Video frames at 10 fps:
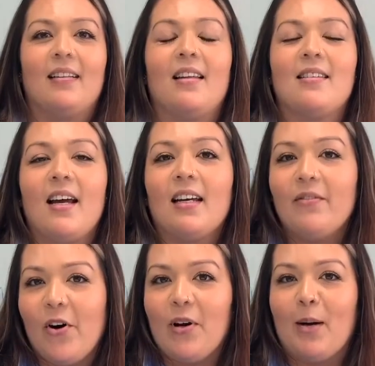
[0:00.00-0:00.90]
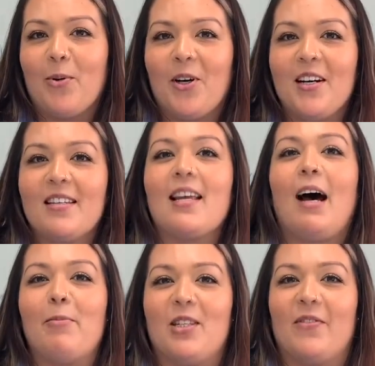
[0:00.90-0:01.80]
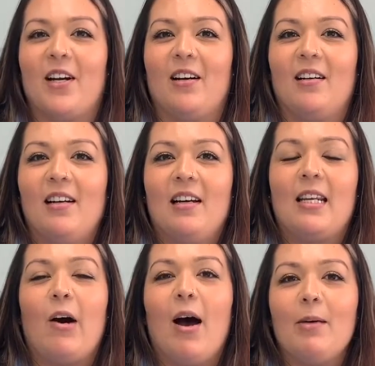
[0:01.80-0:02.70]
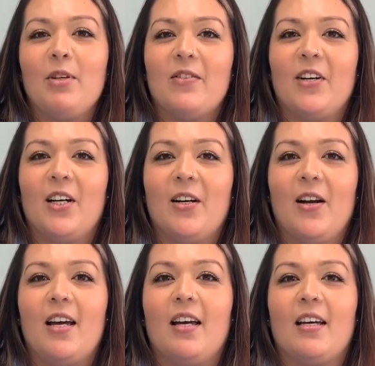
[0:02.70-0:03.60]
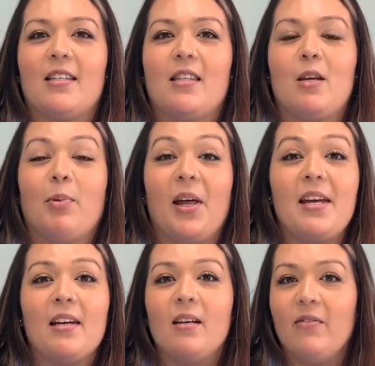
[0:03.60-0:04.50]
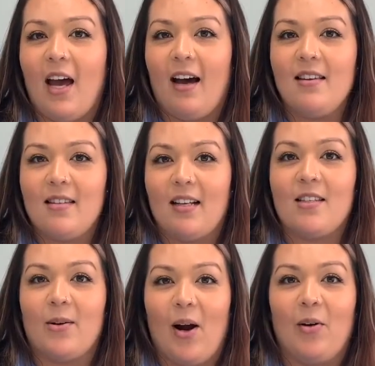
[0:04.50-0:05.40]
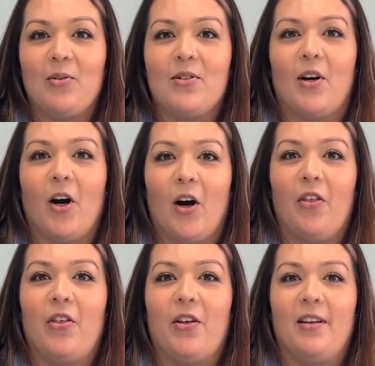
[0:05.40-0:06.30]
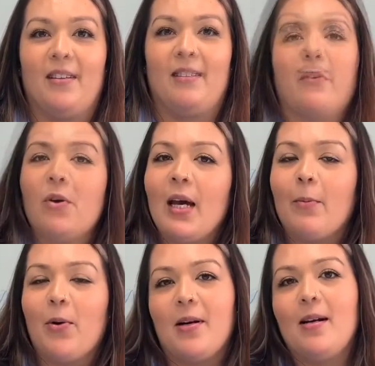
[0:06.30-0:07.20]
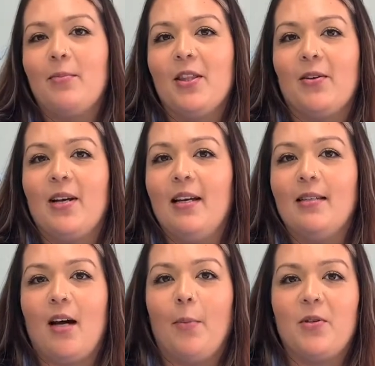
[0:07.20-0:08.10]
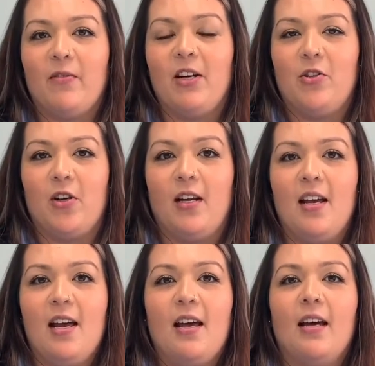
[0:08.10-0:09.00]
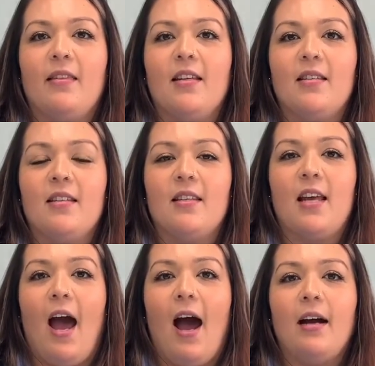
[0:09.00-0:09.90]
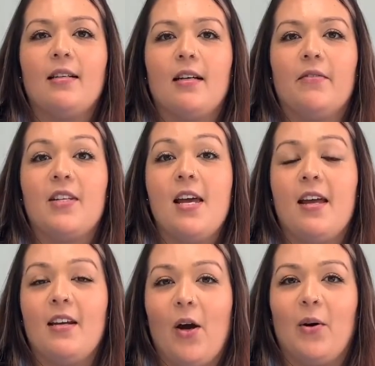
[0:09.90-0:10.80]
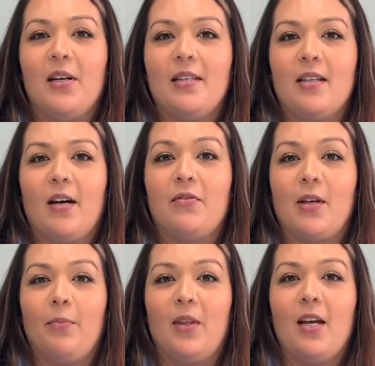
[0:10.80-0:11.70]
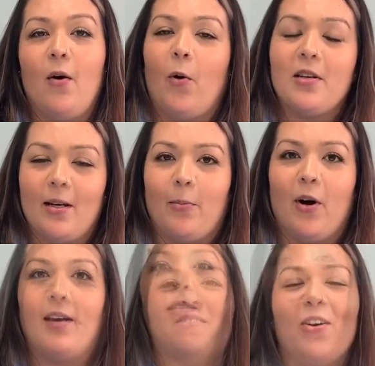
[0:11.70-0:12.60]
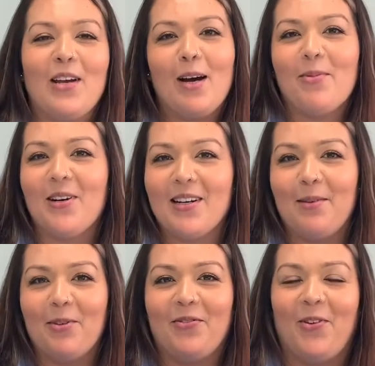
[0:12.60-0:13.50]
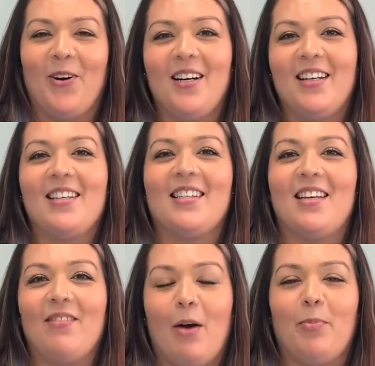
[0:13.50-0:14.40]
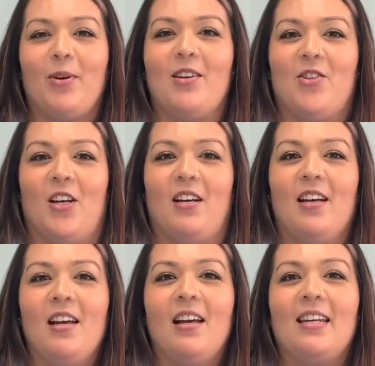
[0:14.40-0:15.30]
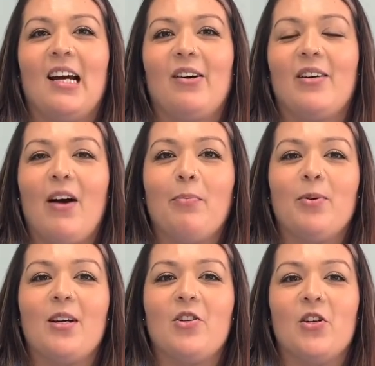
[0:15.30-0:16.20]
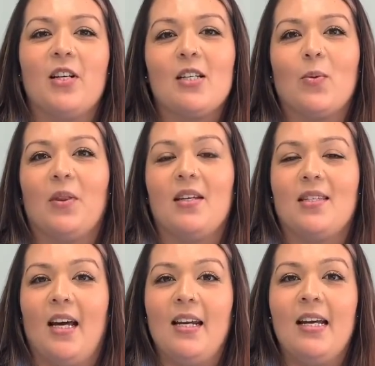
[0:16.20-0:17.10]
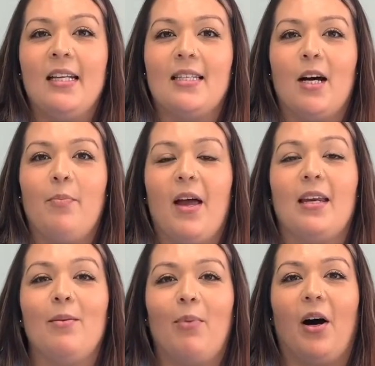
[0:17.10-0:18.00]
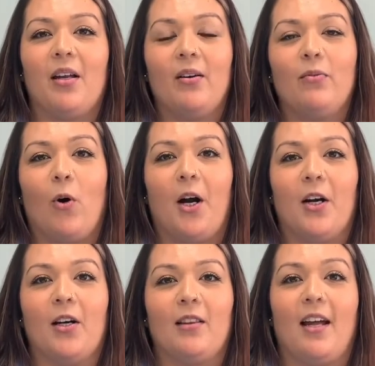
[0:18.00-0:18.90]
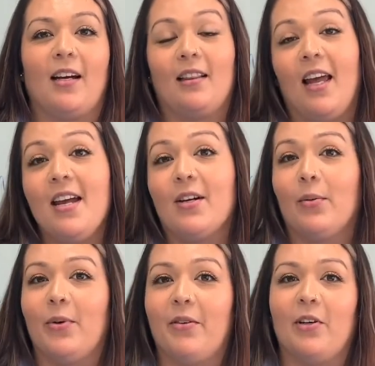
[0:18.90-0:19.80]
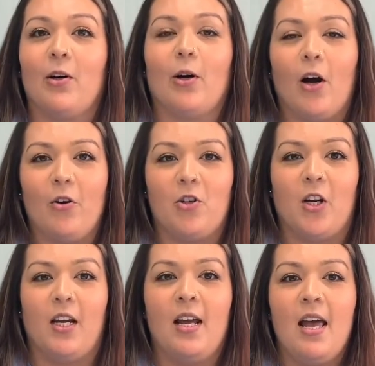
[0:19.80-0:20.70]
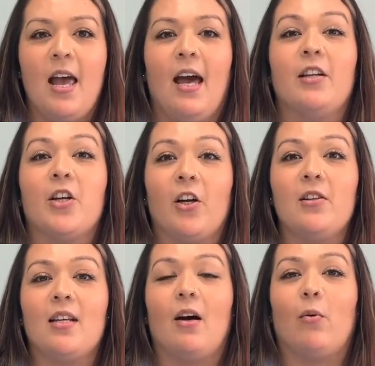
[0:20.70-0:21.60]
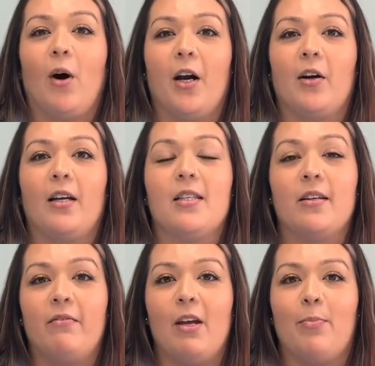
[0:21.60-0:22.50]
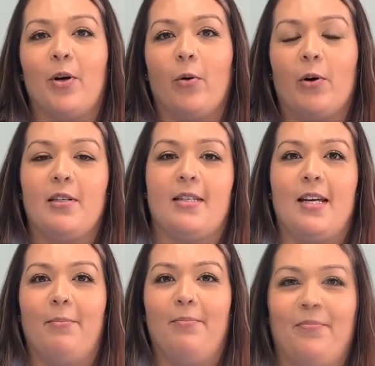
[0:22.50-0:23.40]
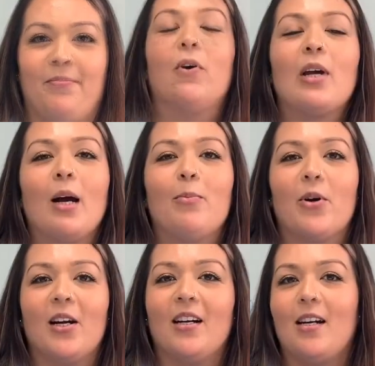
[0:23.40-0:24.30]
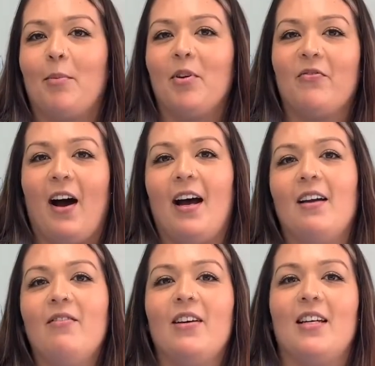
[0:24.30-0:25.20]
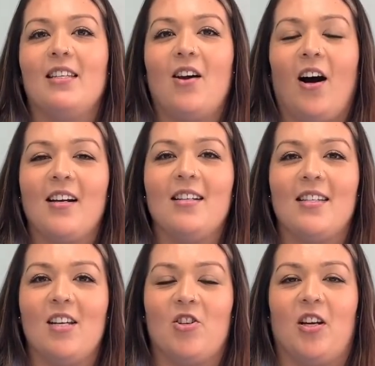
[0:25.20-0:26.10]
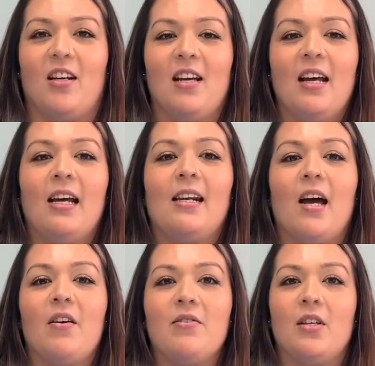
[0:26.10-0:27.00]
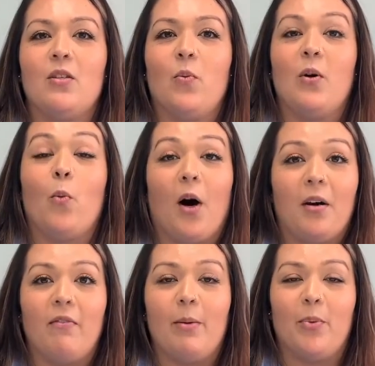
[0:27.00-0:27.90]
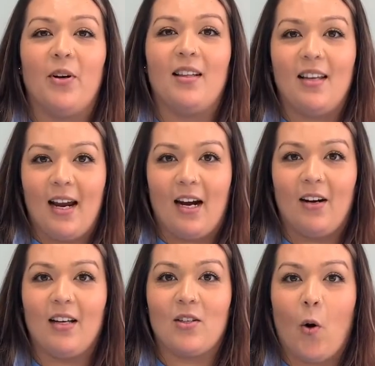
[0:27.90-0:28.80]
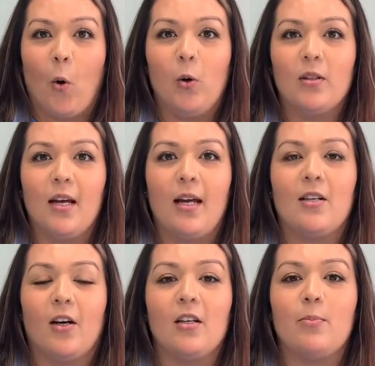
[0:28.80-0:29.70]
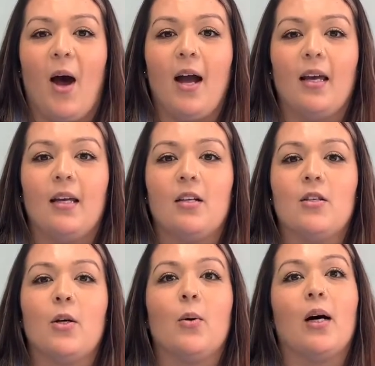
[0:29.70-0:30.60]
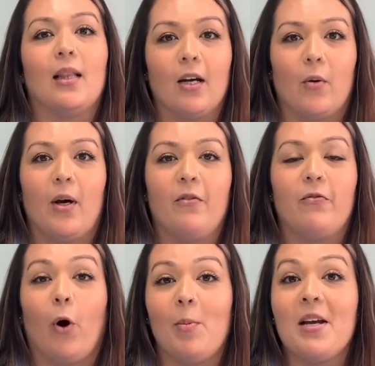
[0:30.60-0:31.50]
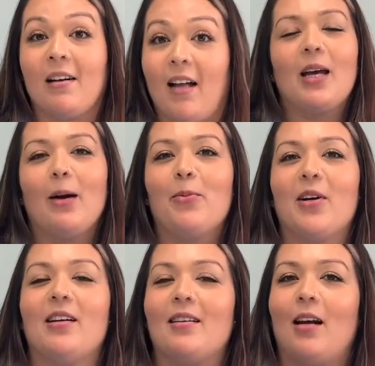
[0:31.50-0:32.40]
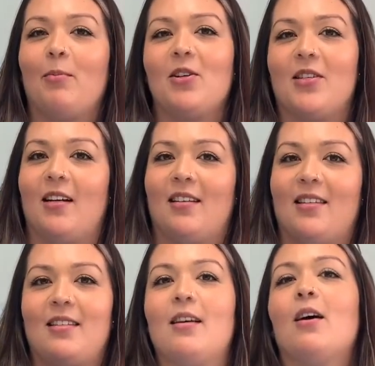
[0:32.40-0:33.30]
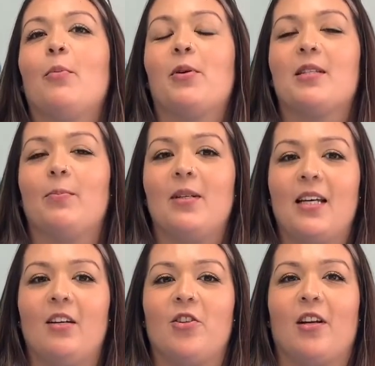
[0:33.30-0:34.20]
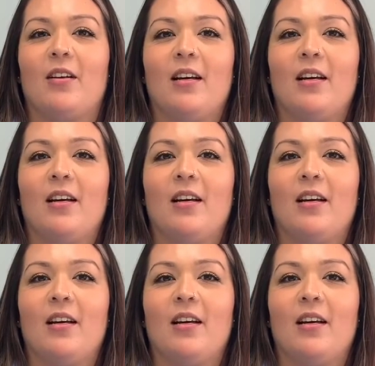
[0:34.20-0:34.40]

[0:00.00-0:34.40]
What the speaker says: The second vocab word is atmosphere. Now, atmosphere is the blanket of gas that surrounds the Earth. Vocab word number 3 is observation, and this is the act of taking notice of something or someone. Vocab word number 4 is evaporation. Now, evaporation is when the sun heats up any body of water, like a lake, river, or ocean, and turns that water into vapor or steam. Vocab word number 5 is condensation. Now, this is when water vapor in the air gets cold and turns back into a liquid, forming clouds. Vocab word number 6, precipitation.